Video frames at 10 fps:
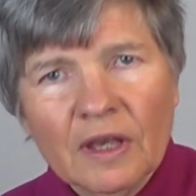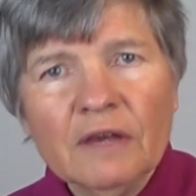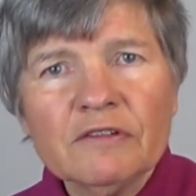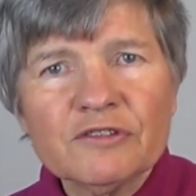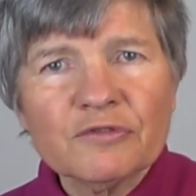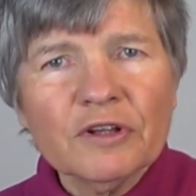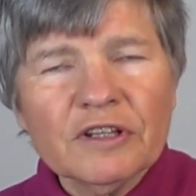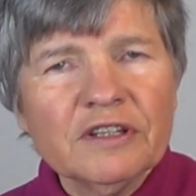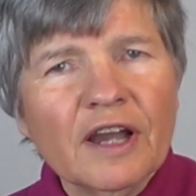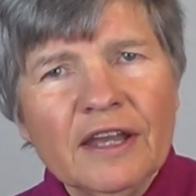If it's
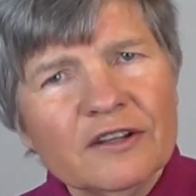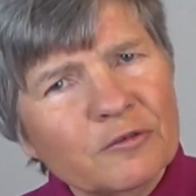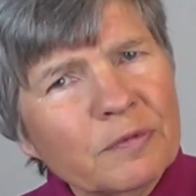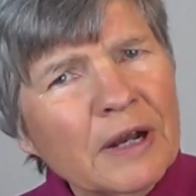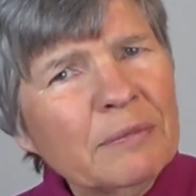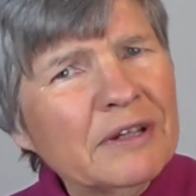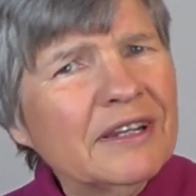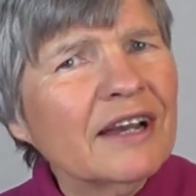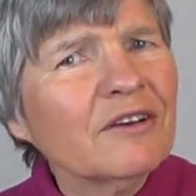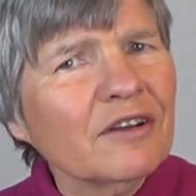really tight, it's probably
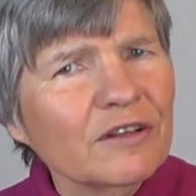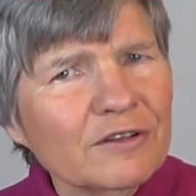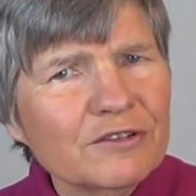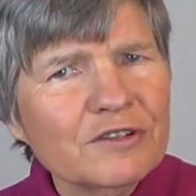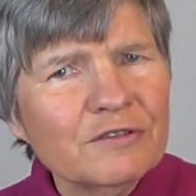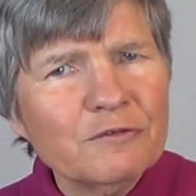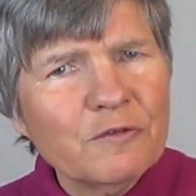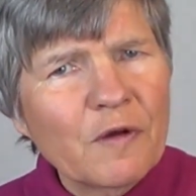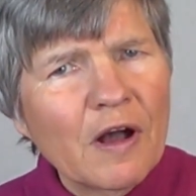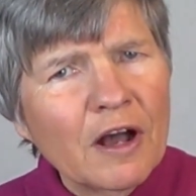not going to loosen
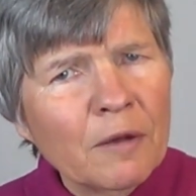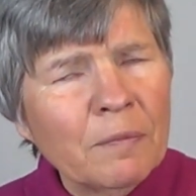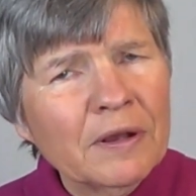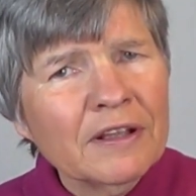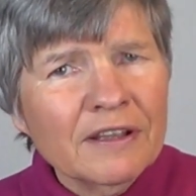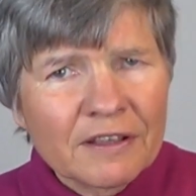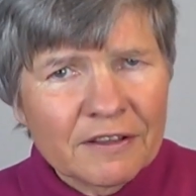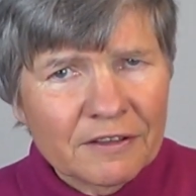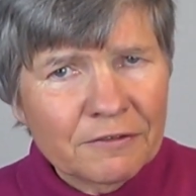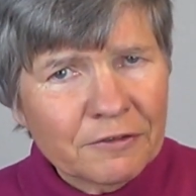up
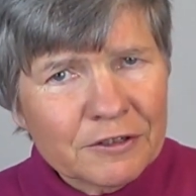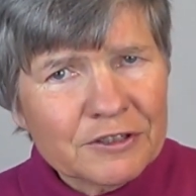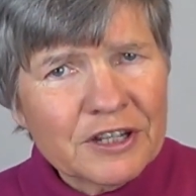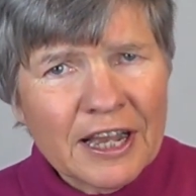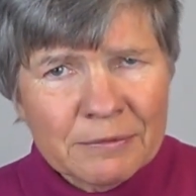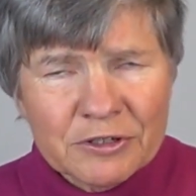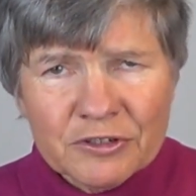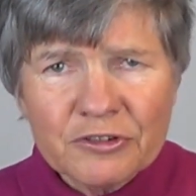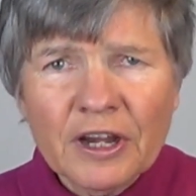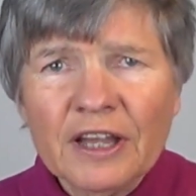the first times you
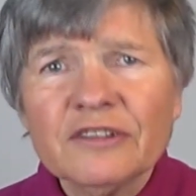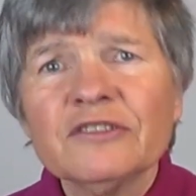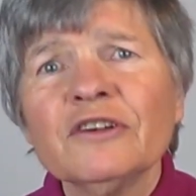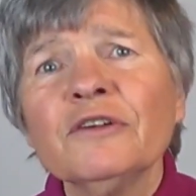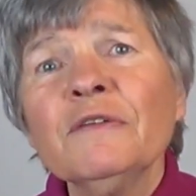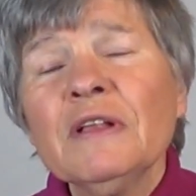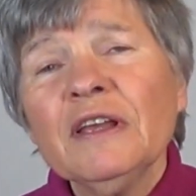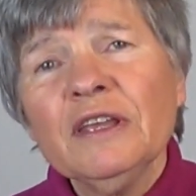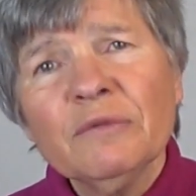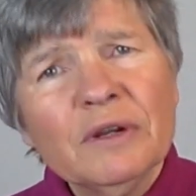try it, so
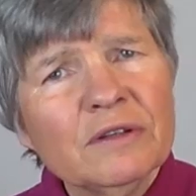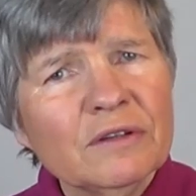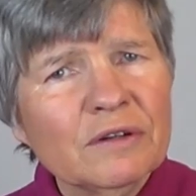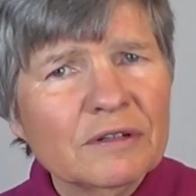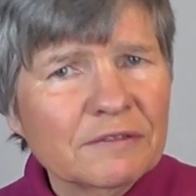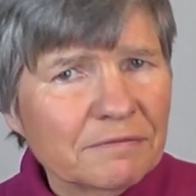you want to do it